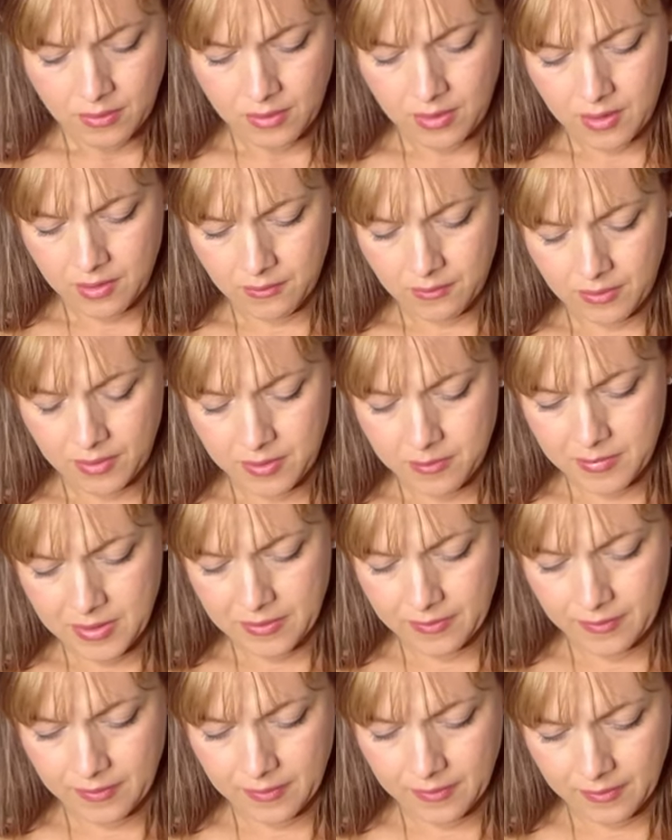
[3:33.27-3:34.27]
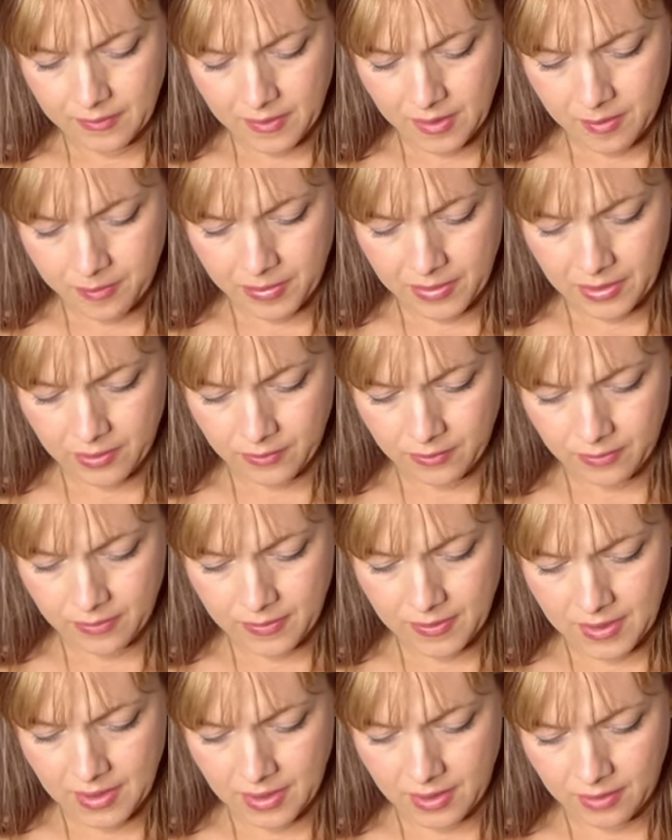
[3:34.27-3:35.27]
Can't really mess this up, I don't
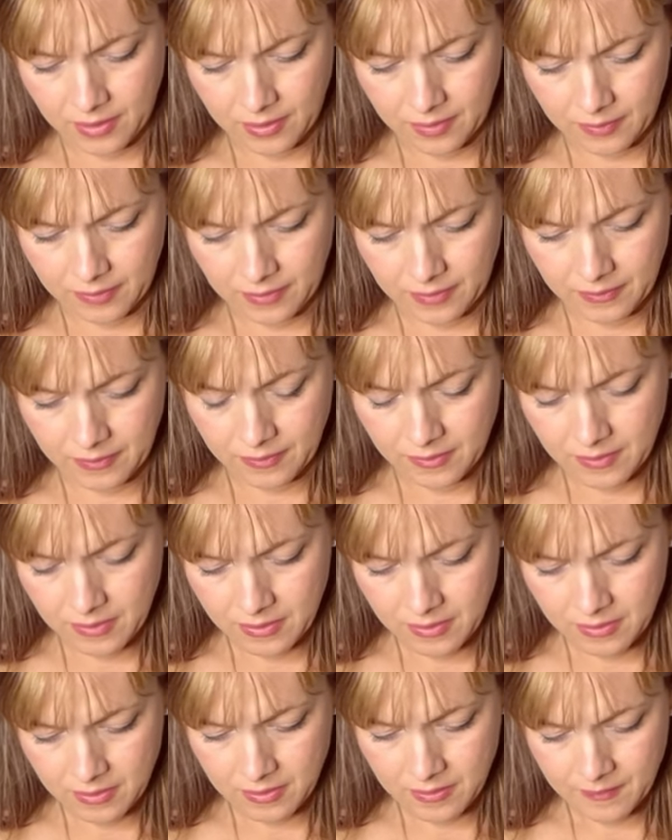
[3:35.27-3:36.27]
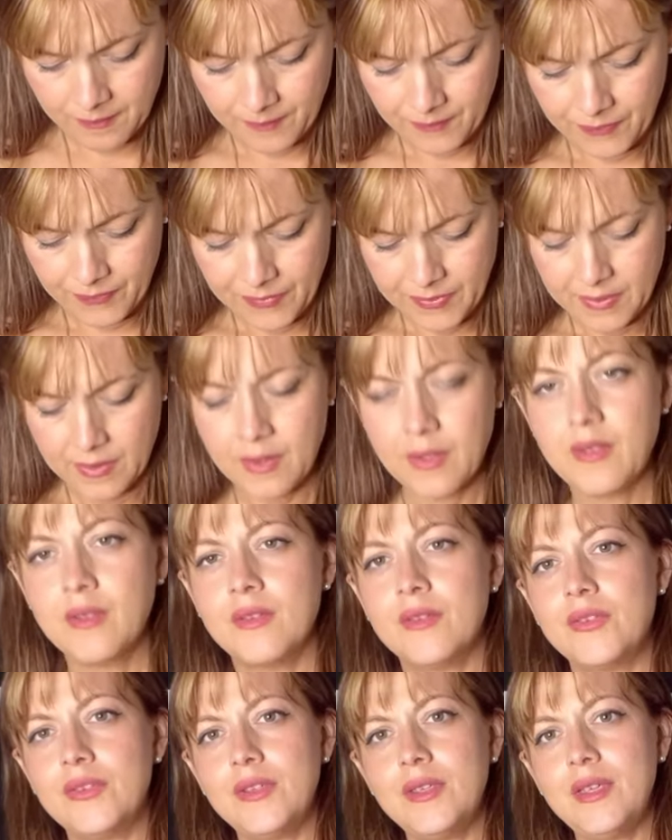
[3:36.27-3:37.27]
think, at least.
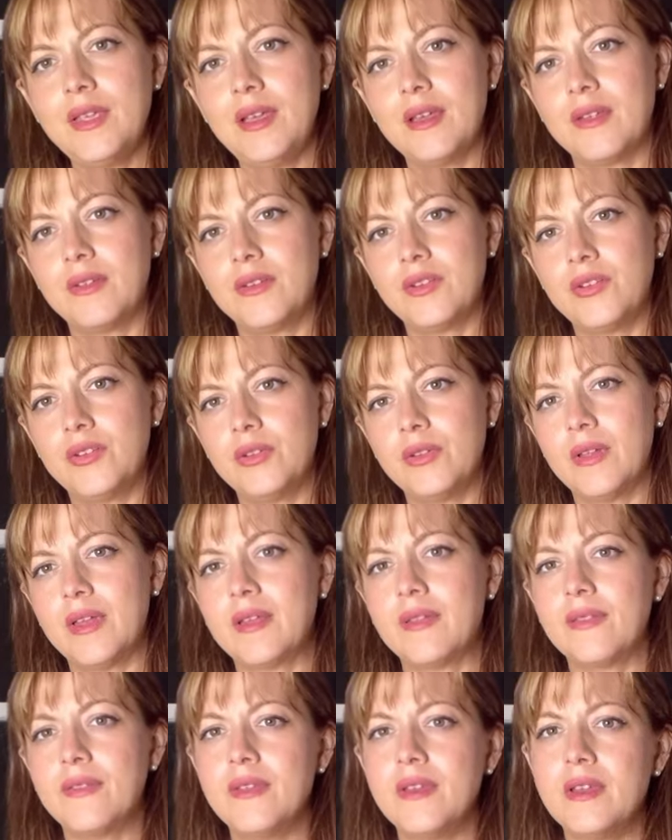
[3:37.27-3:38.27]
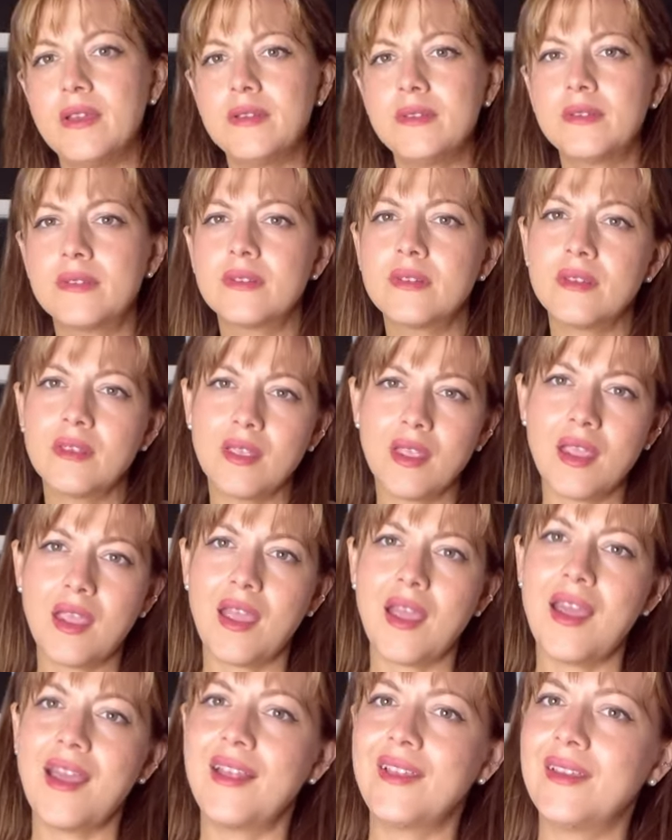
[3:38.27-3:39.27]
So yeah, you do like this
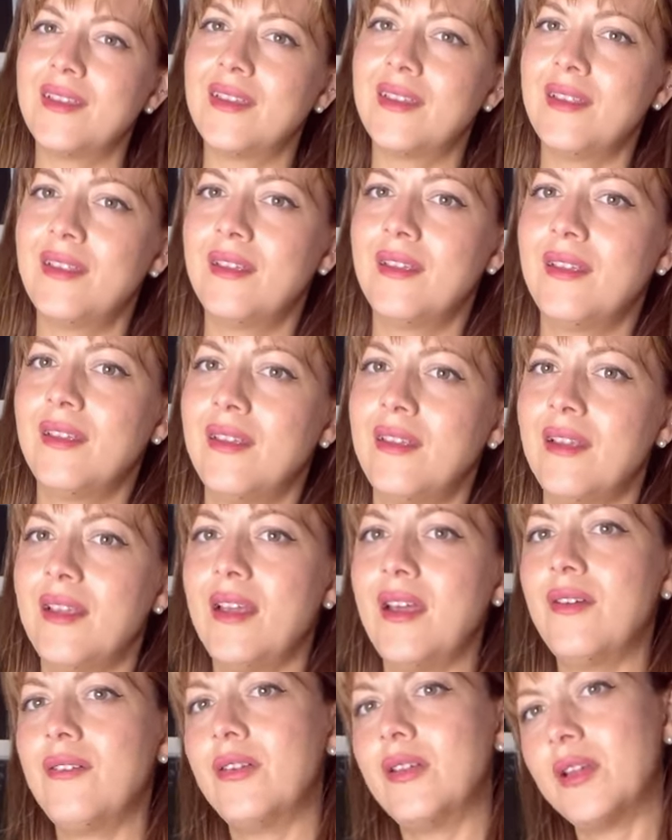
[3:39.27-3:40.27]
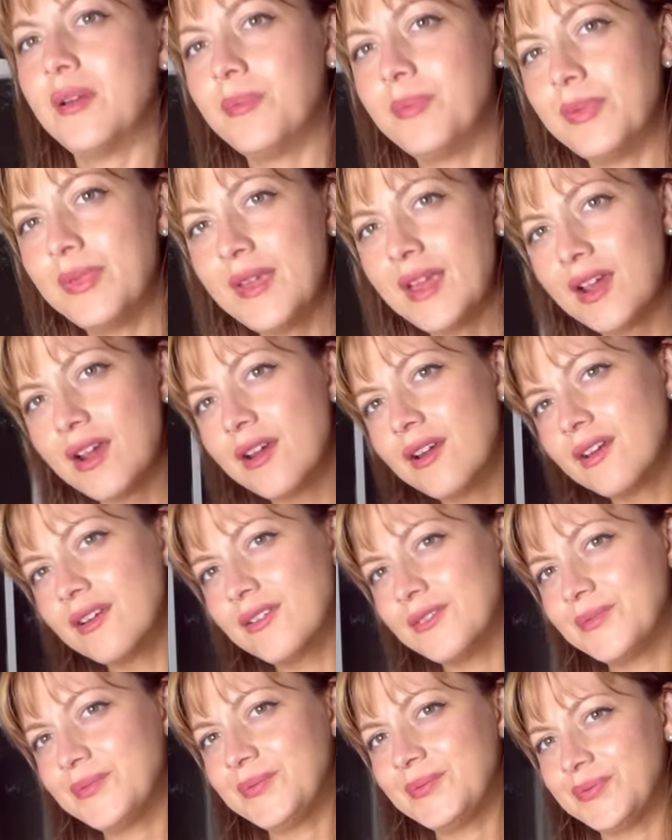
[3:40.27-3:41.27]
and have it up there.
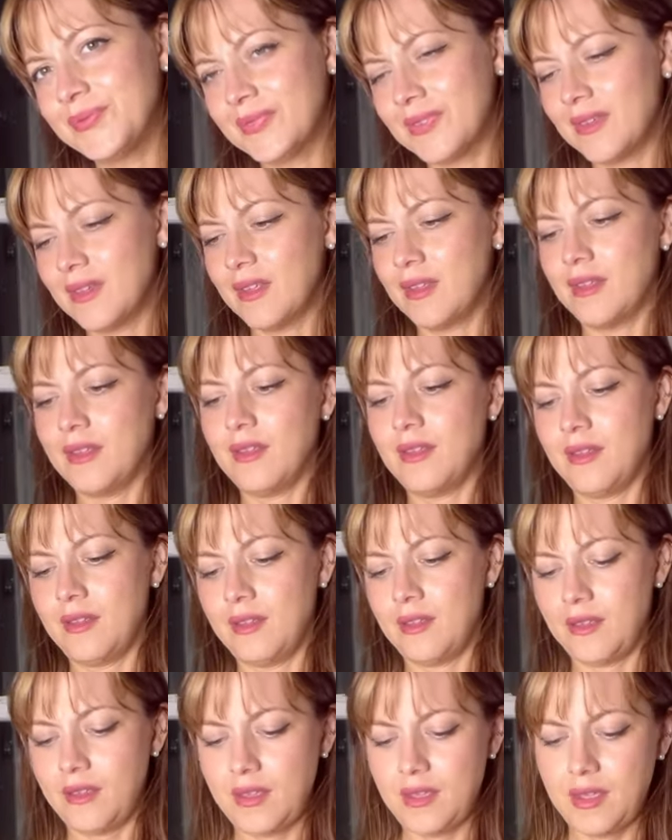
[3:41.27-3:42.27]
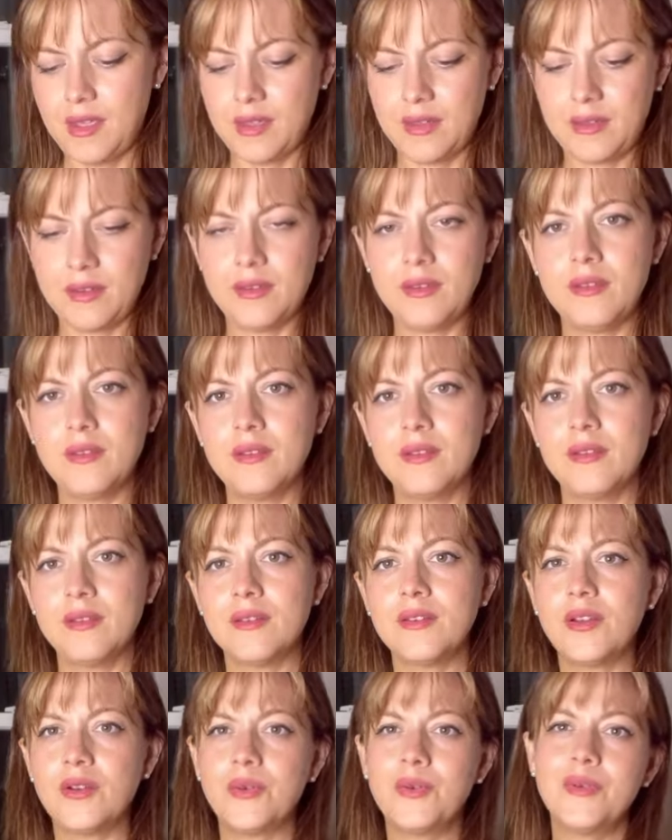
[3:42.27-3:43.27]
And,
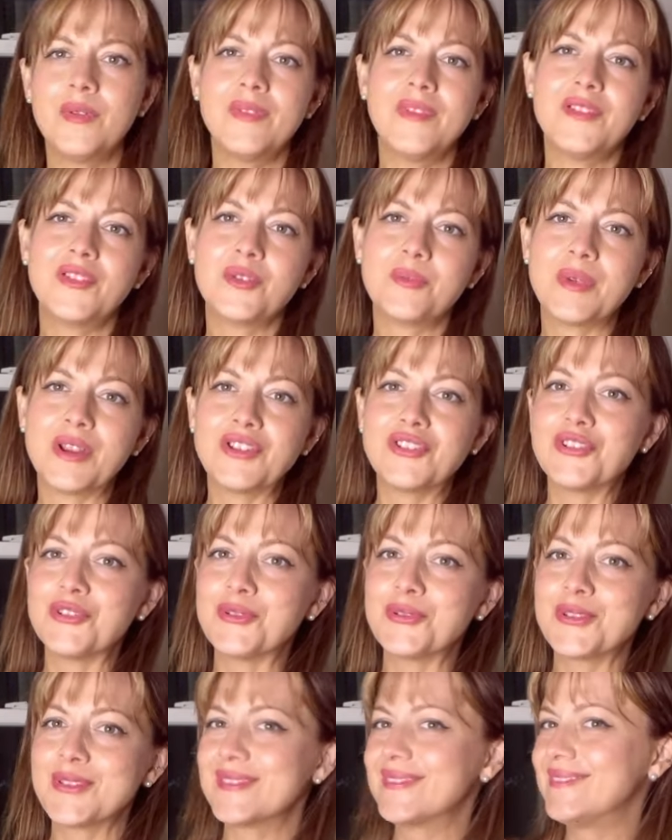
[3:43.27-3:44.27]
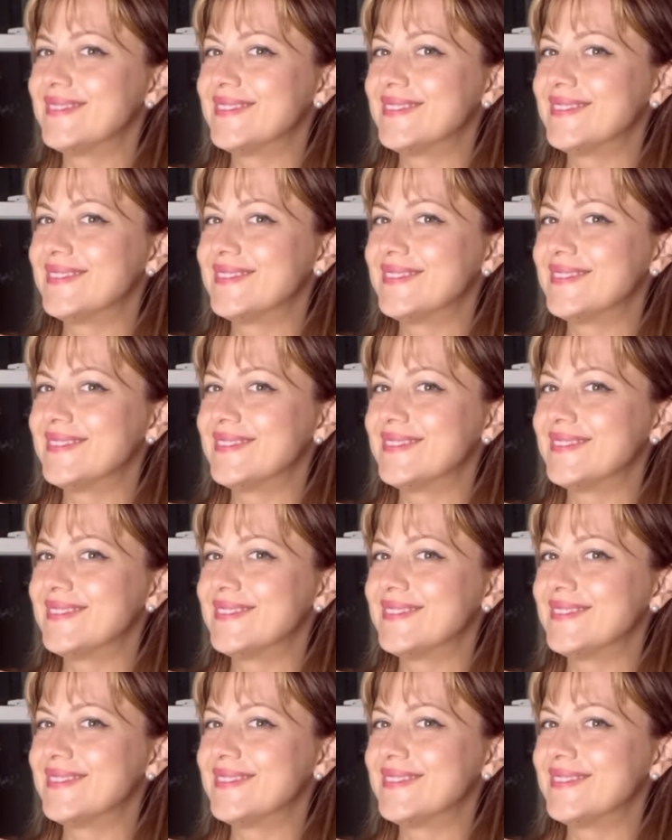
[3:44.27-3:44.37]
oh, these are my shoes.